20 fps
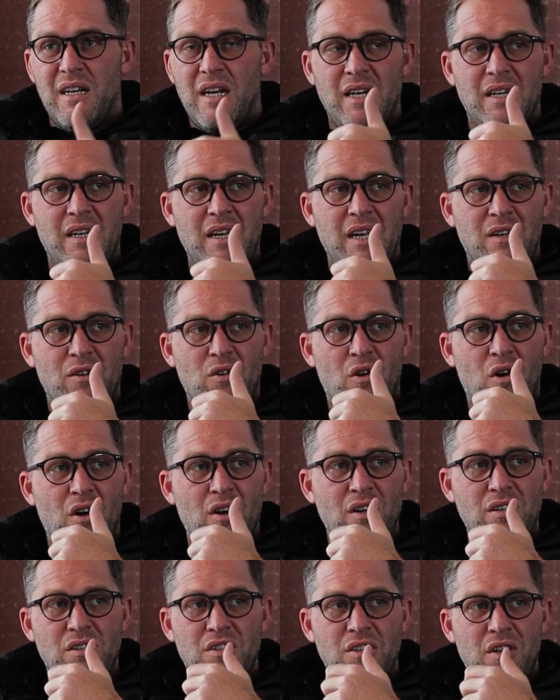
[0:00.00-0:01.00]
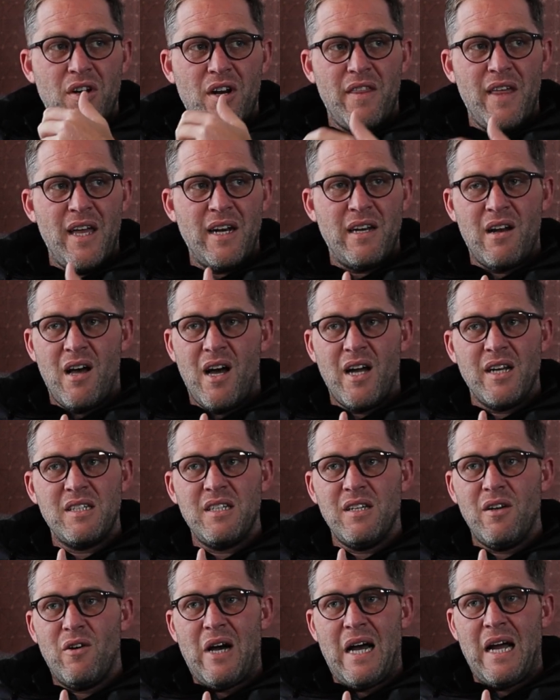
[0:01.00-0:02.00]
It can't, that
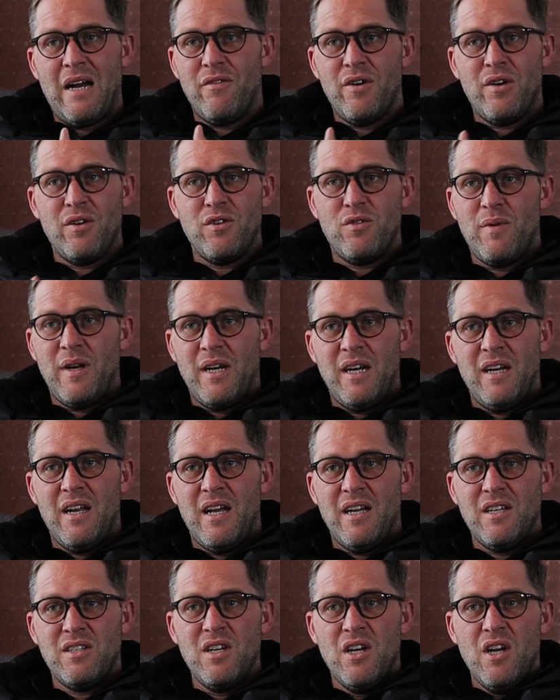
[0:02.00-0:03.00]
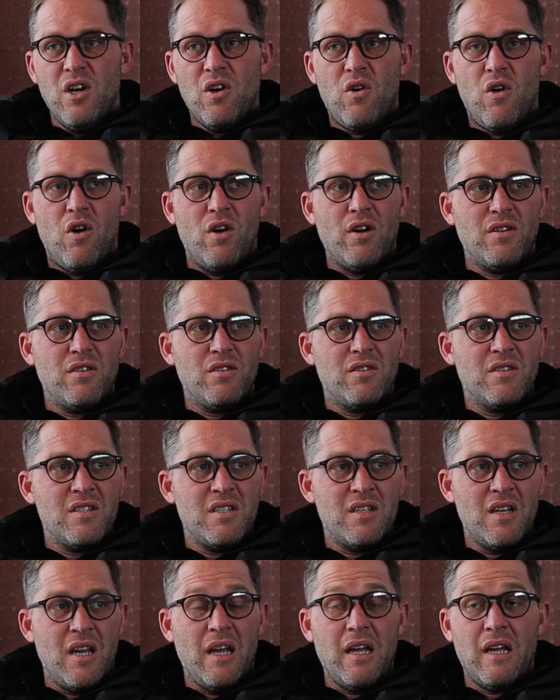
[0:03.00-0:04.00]
90 or 120 days can't
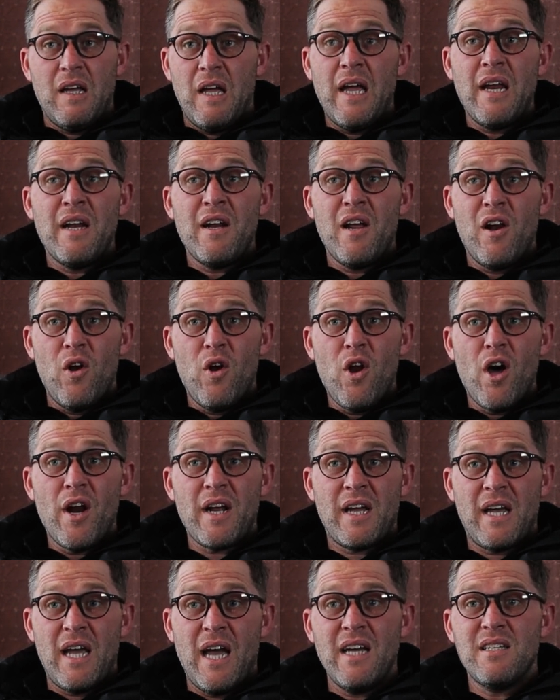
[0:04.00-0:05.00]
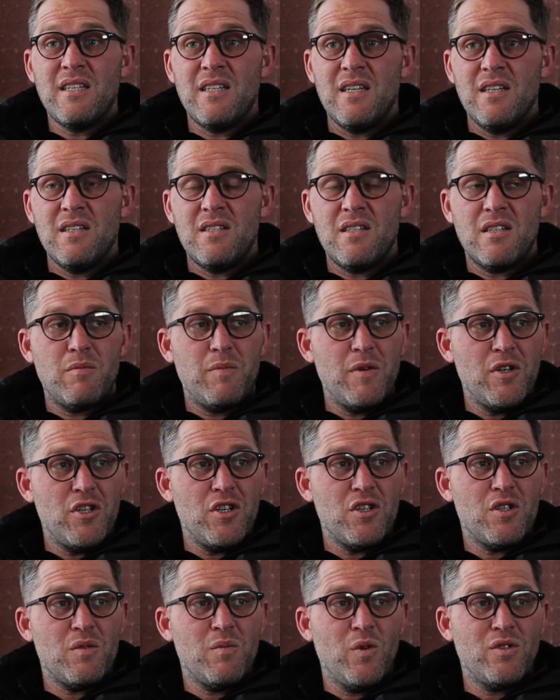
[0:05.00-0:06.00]
say, in a lot of cases,
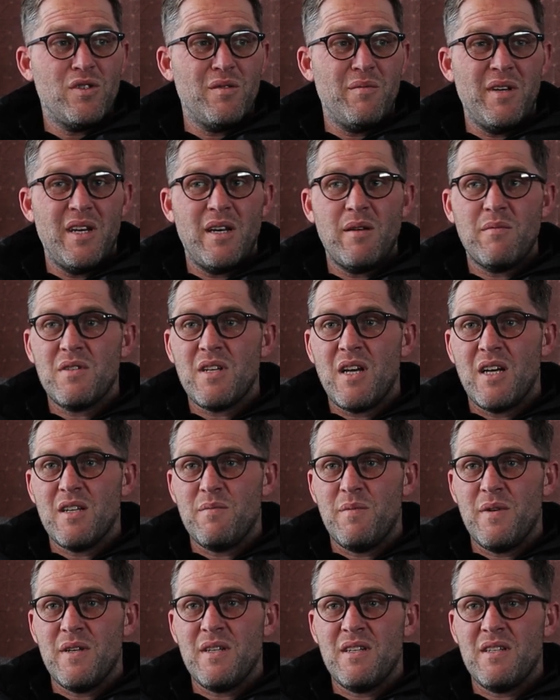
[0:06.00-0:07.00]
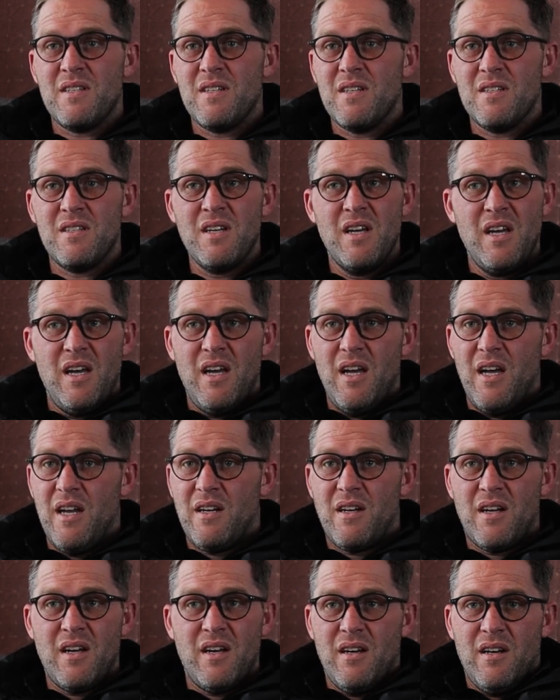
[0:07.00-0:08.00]
especially small to medium sized businesses,
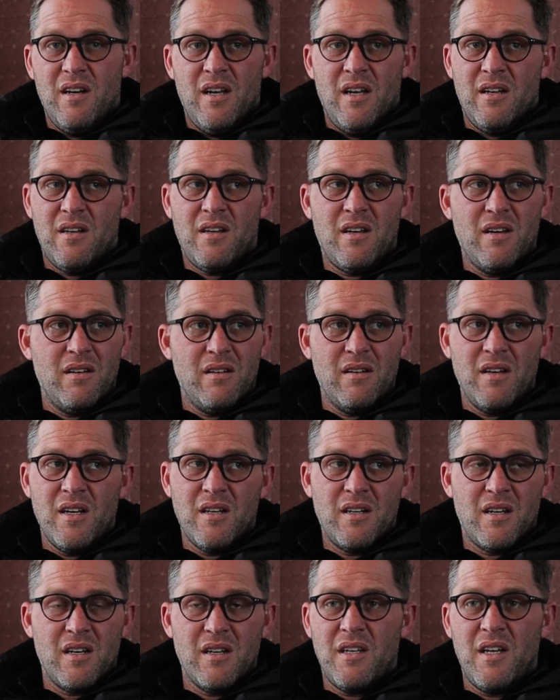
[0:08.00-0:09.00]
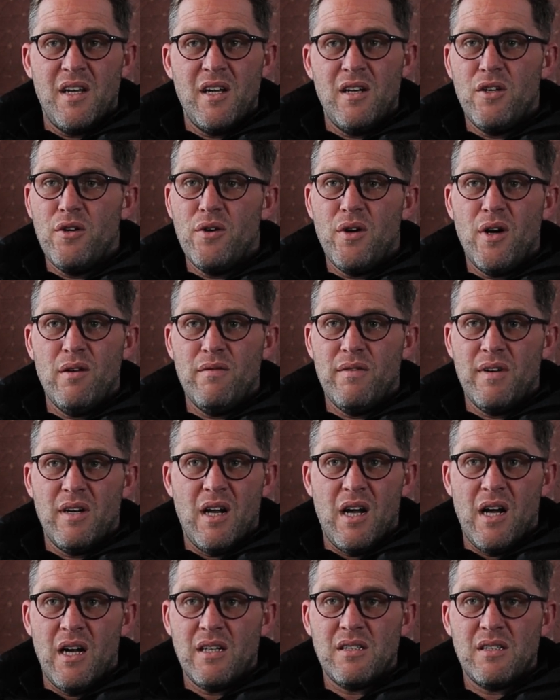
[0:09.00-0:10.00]
it can kill you
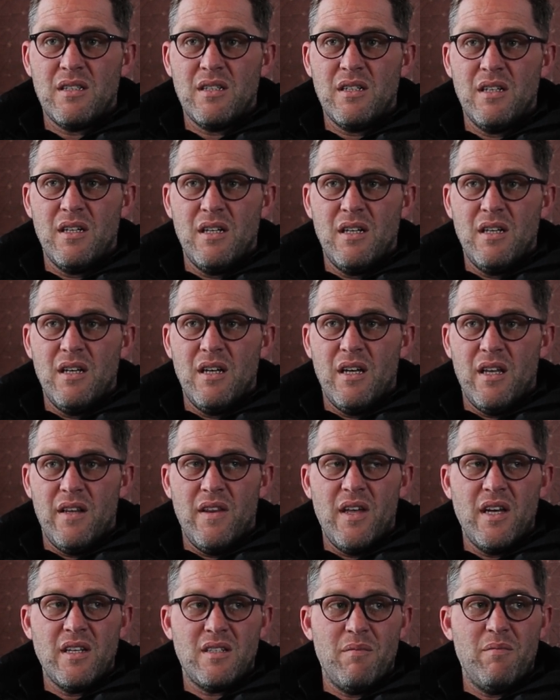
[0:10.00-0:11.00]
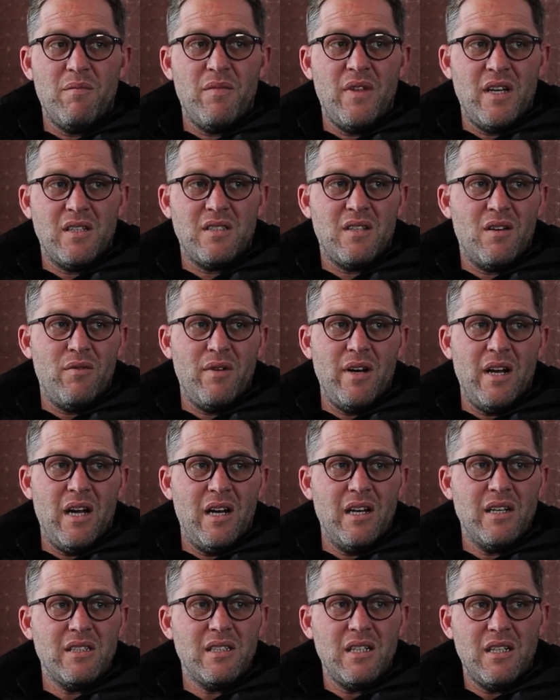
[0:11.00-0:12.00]
overnight, and that's a
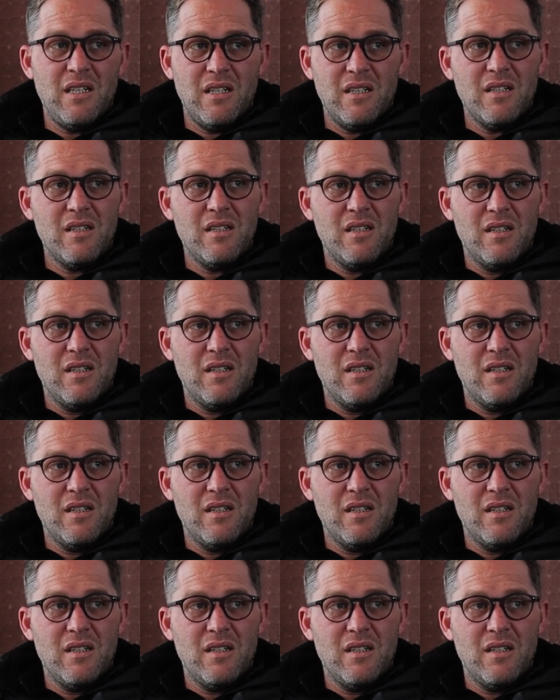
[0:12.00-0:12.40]
reality.